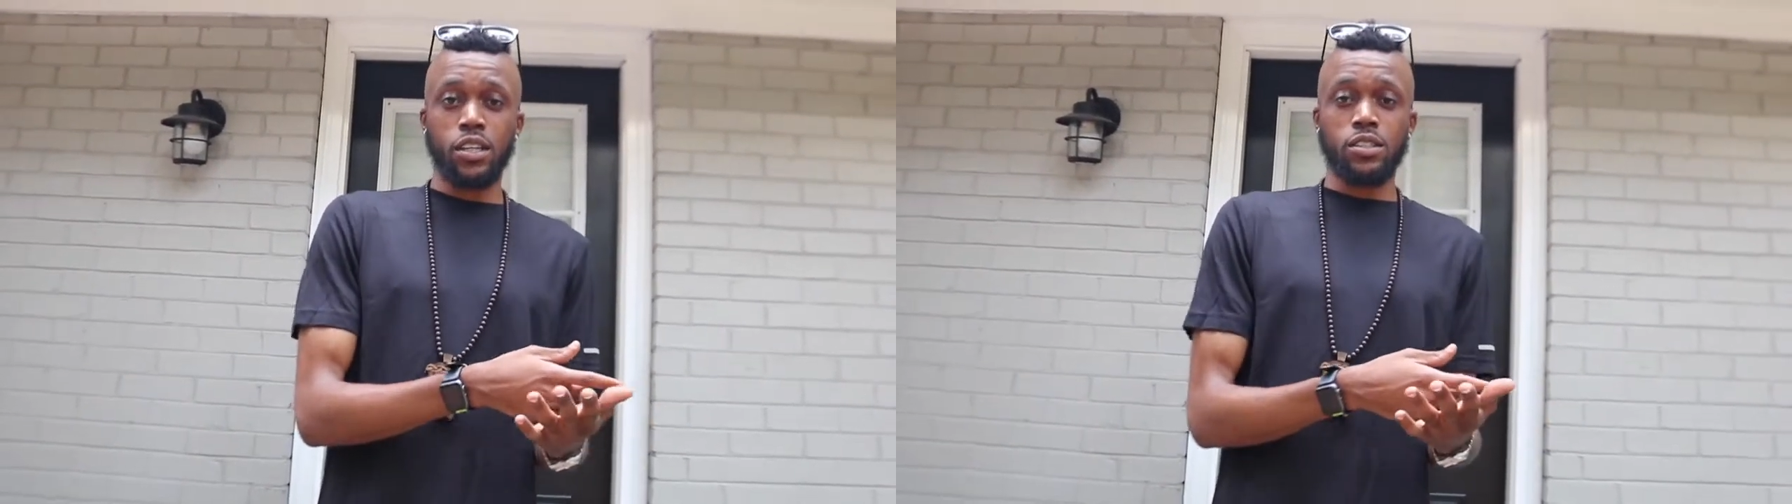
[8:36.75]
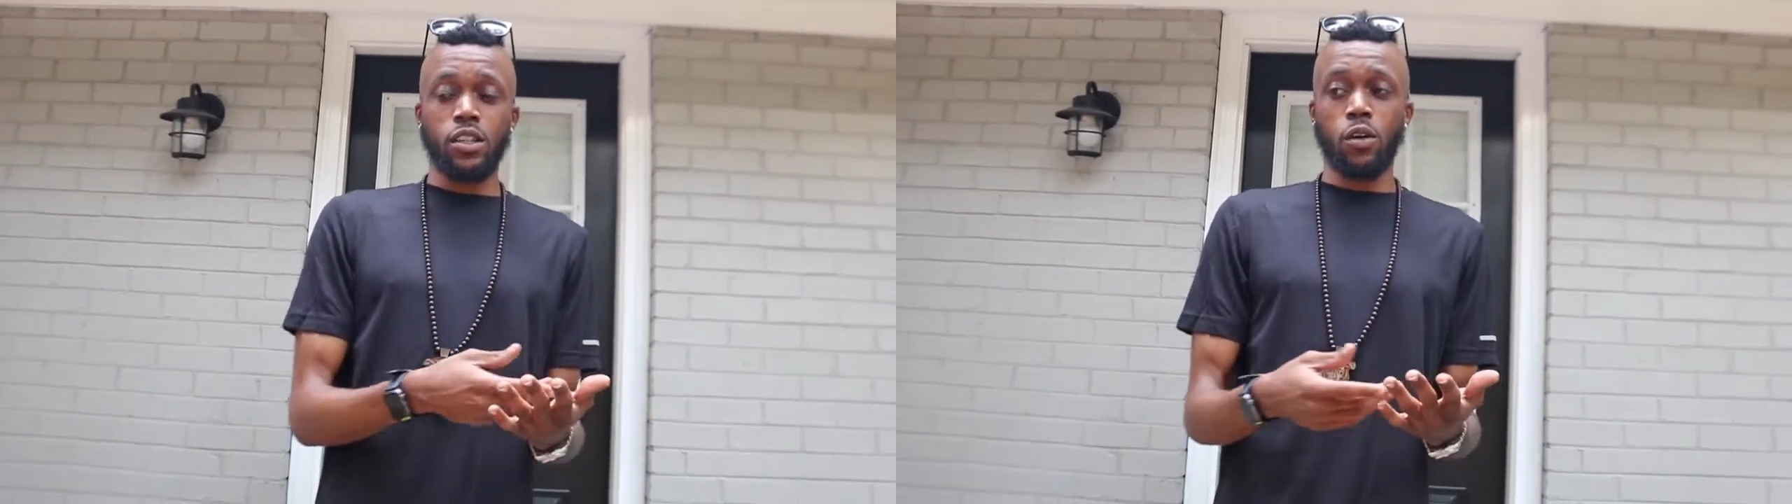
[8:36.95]

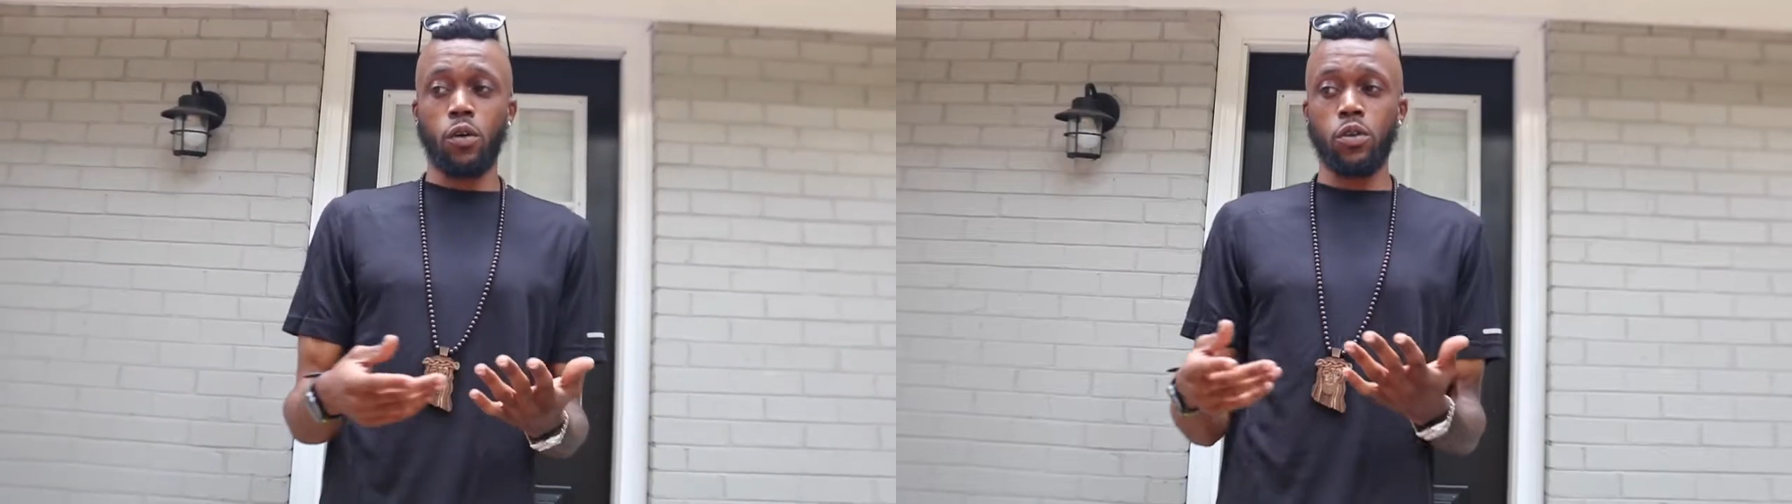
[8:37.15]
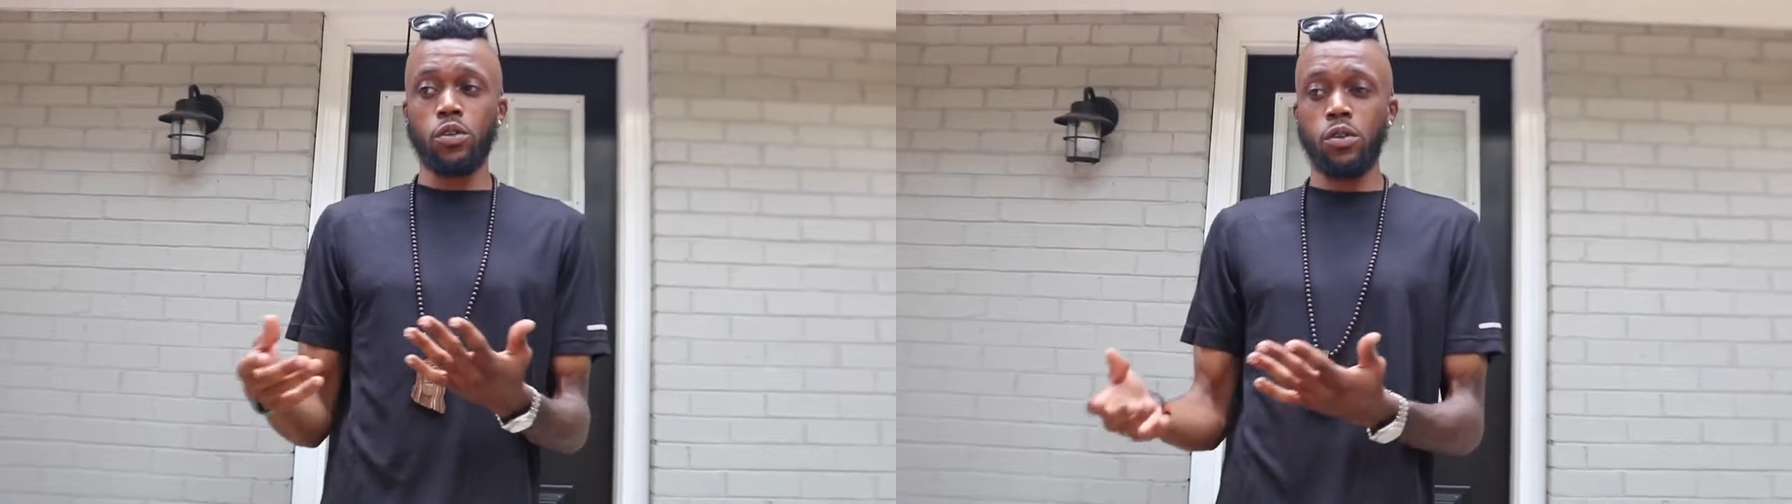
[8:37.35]

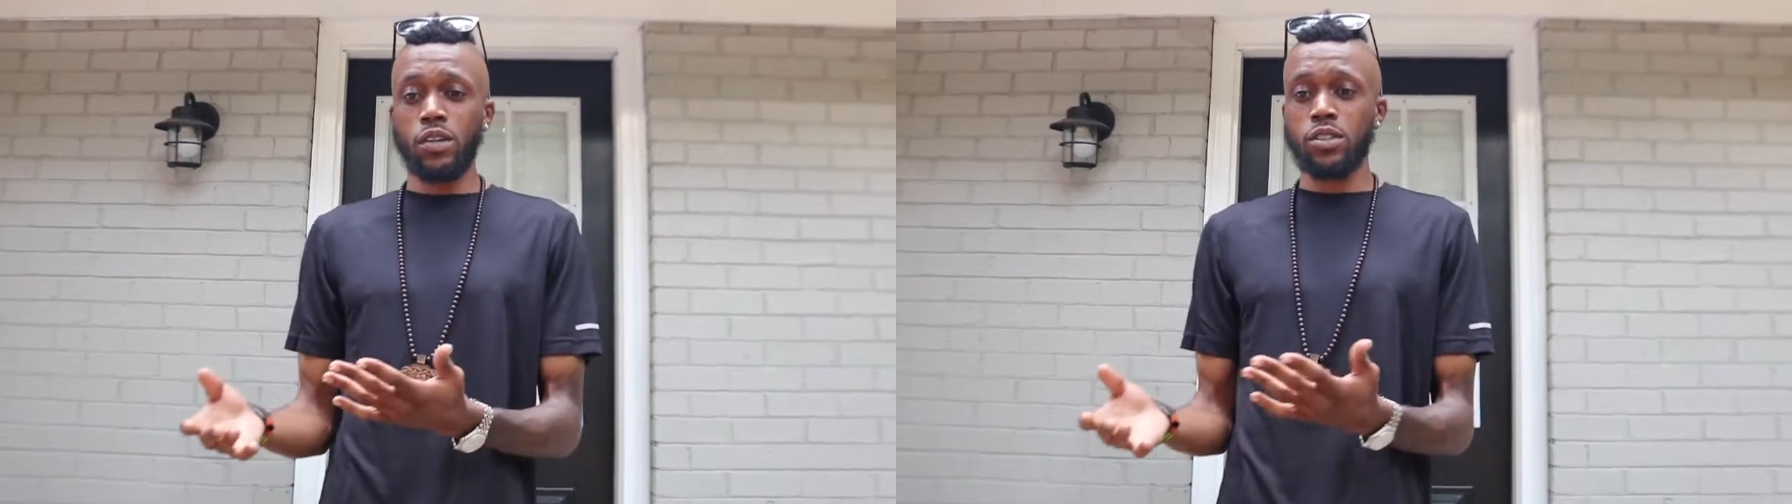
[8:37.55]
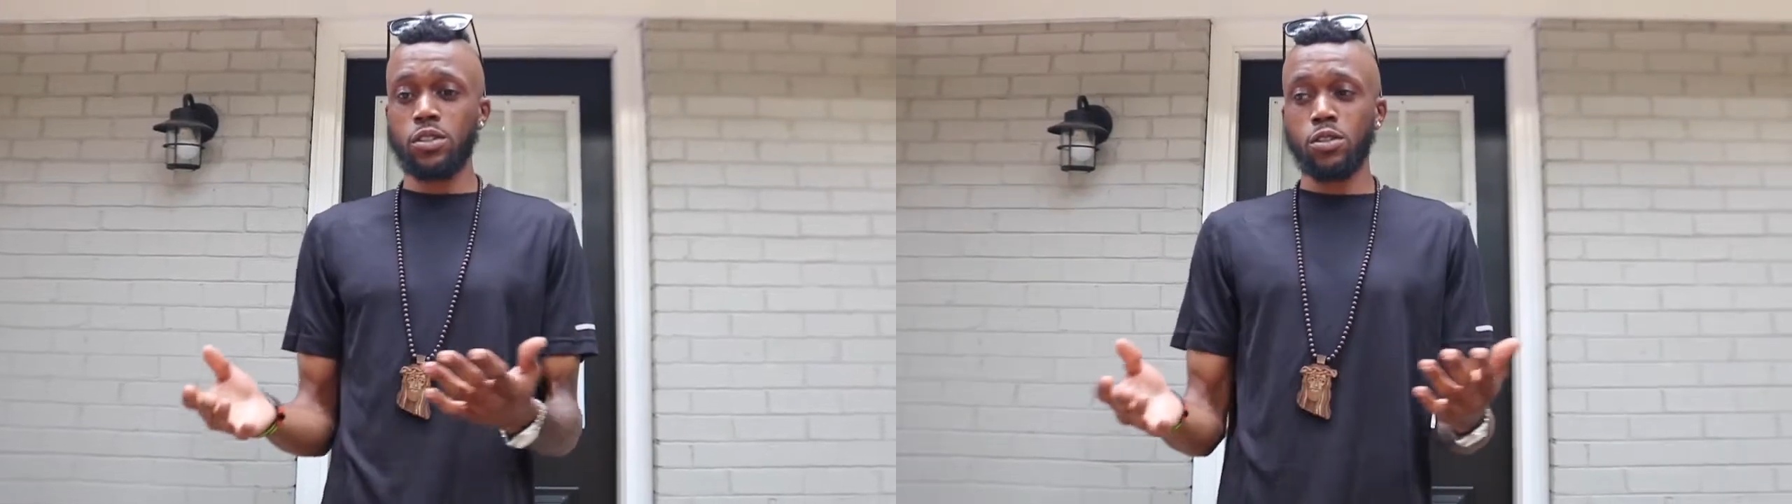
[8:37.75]
So you
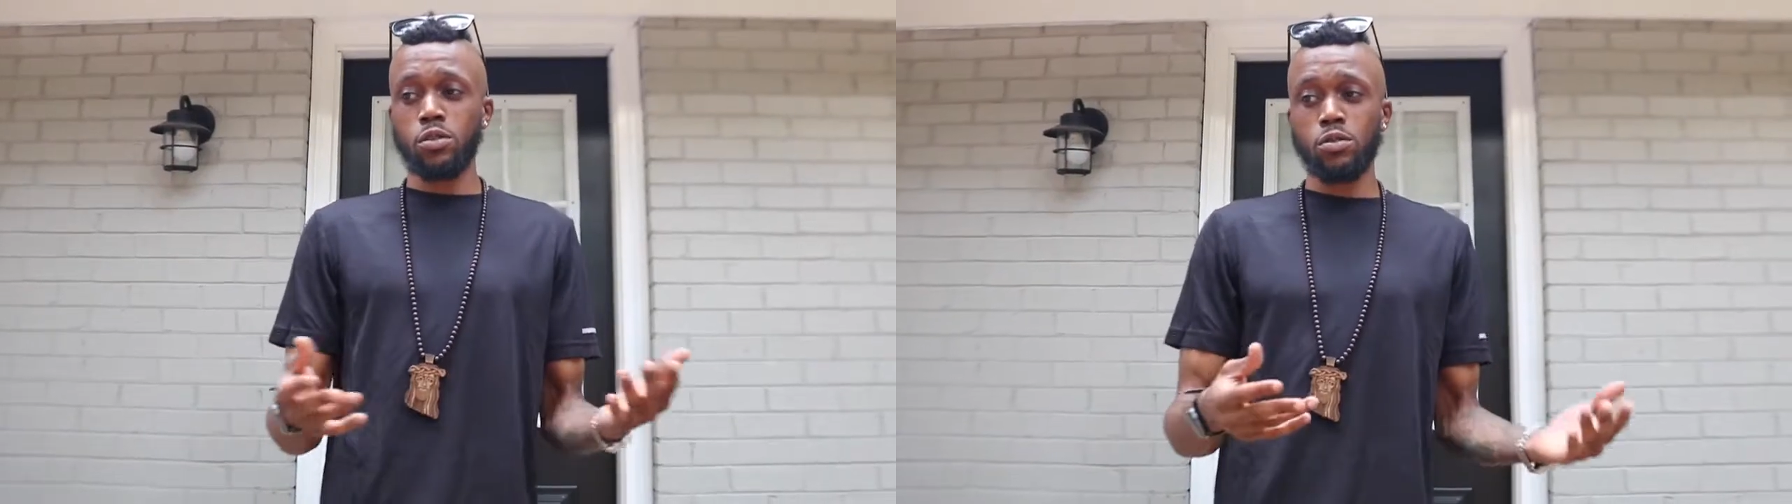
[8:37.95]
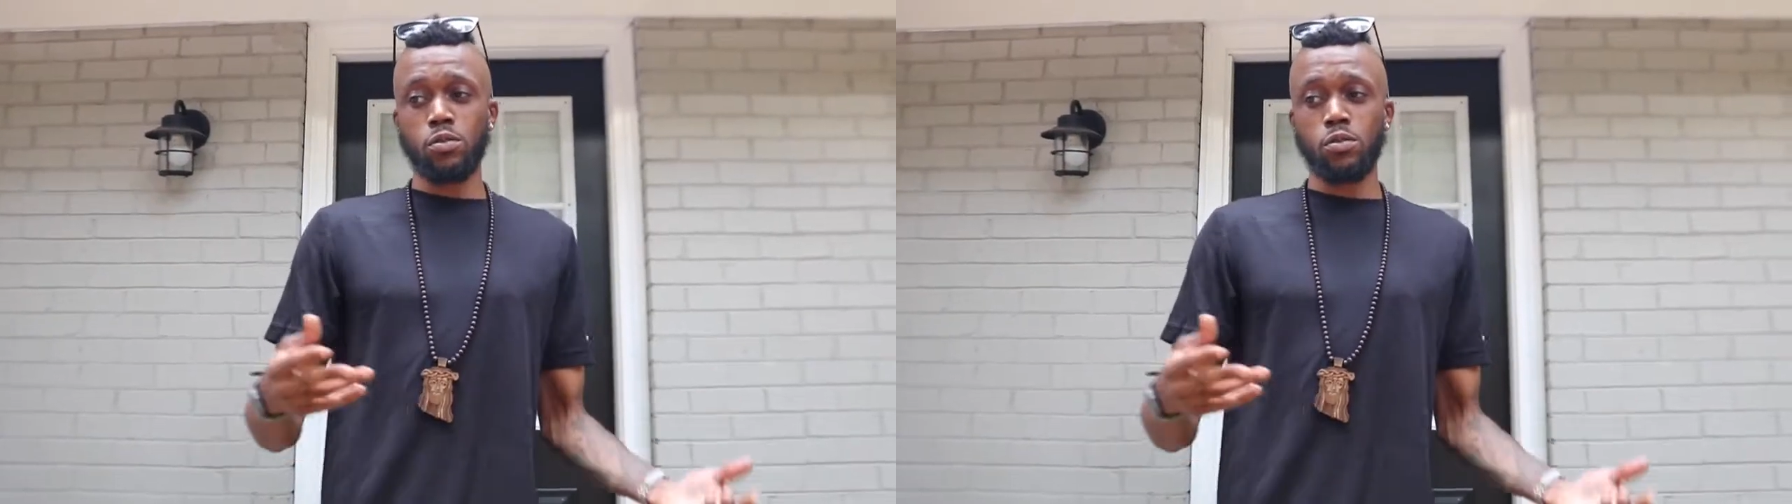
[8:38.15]
have to choose